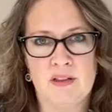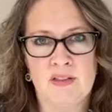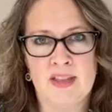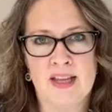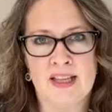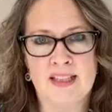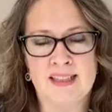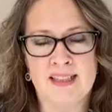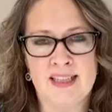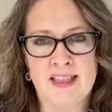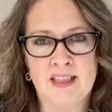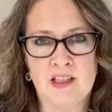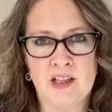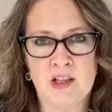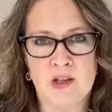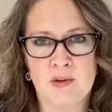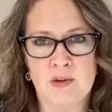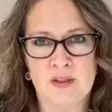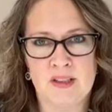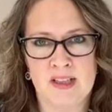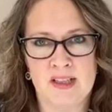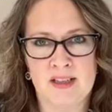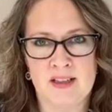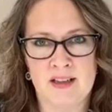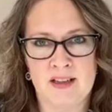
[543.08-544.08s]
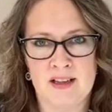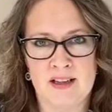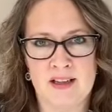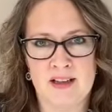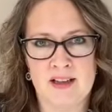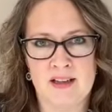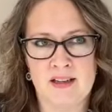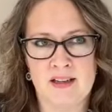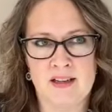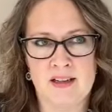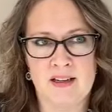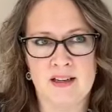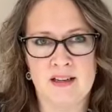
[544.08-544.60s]
that let go and let
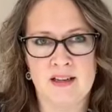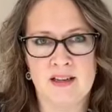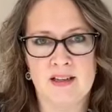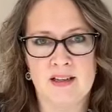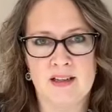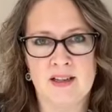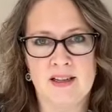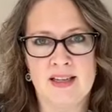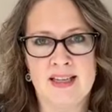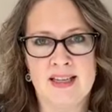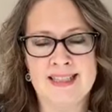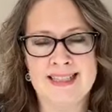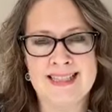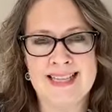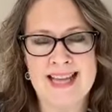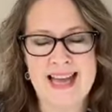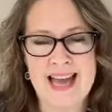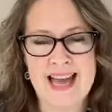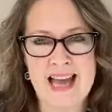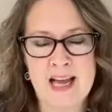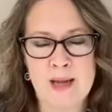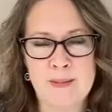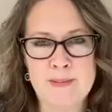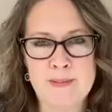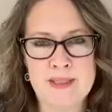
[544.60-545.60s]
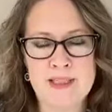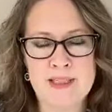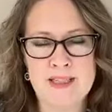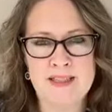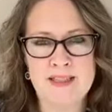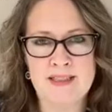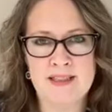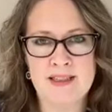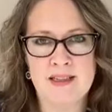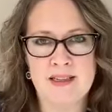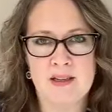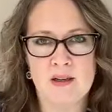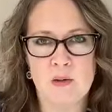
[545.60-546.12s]
God is
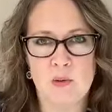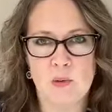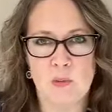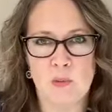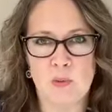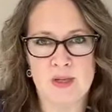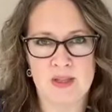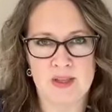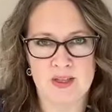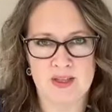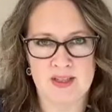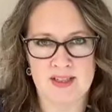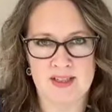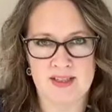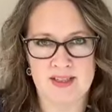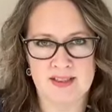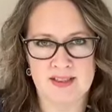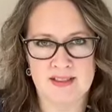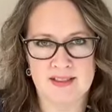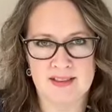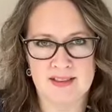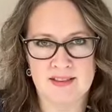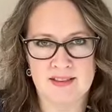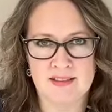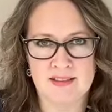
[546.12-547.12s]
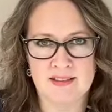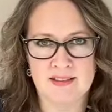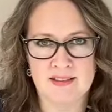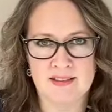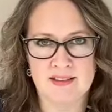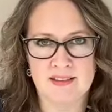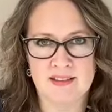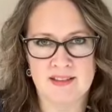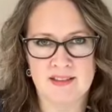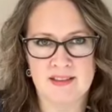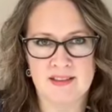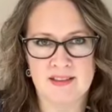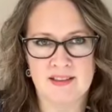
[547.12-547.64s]
absent witness.
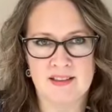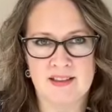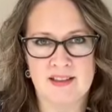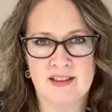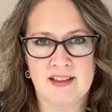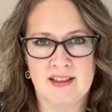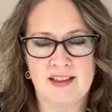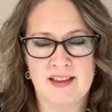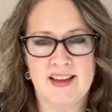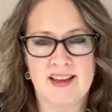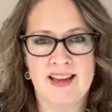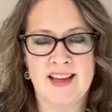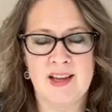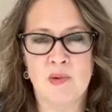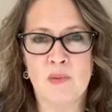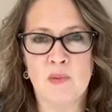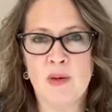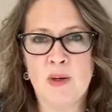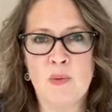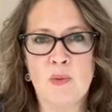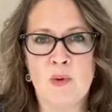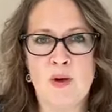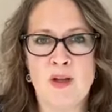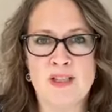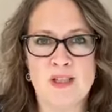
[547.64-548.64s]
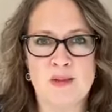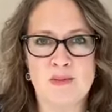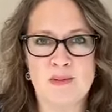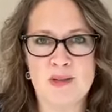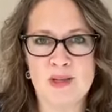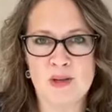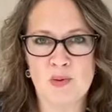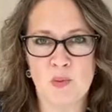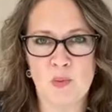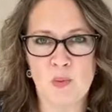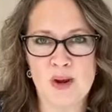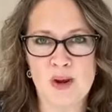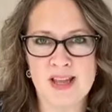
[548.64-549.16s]
And we want to
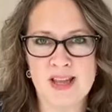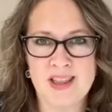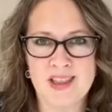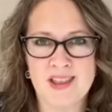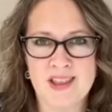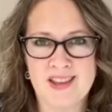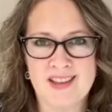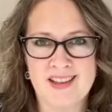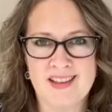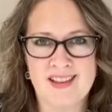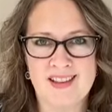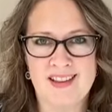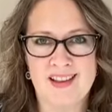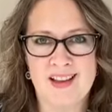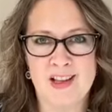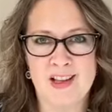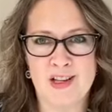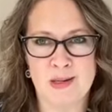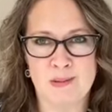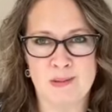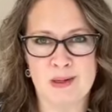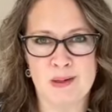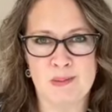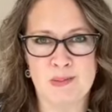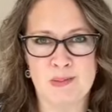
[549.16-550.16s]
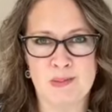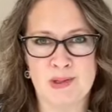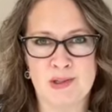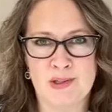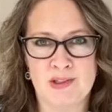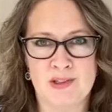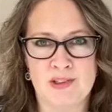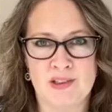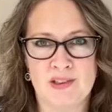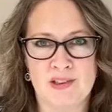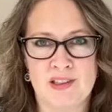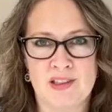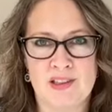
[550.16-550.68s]
be with other
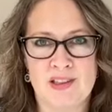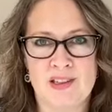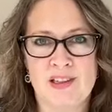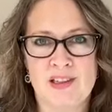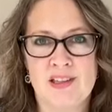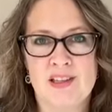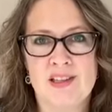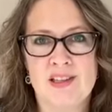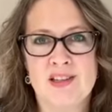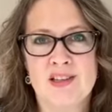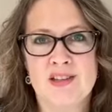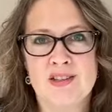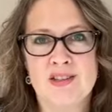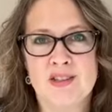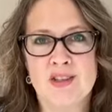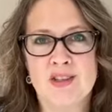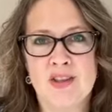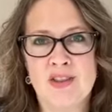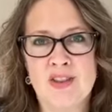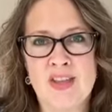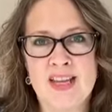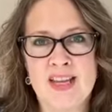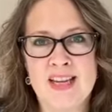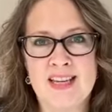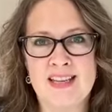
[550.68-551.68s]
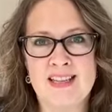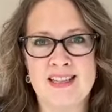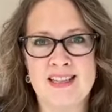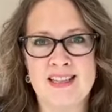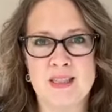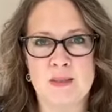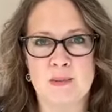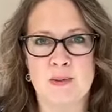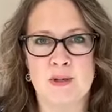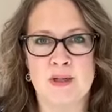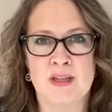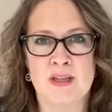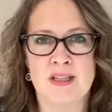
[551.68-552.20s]
people so they can
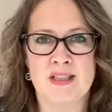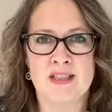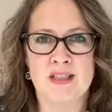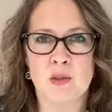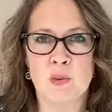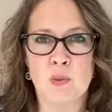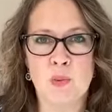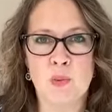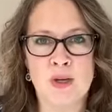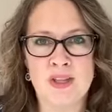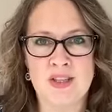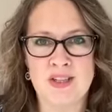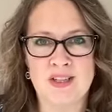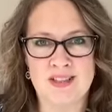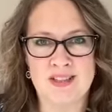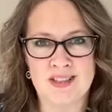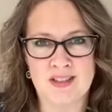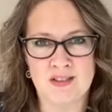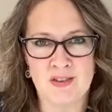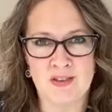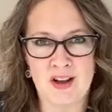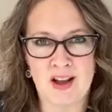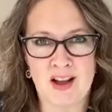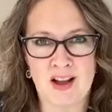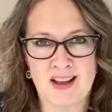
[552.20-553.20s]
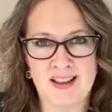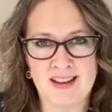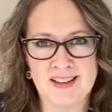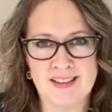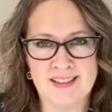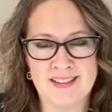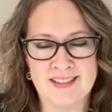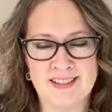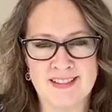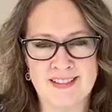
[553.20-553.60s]
experience the witness of God.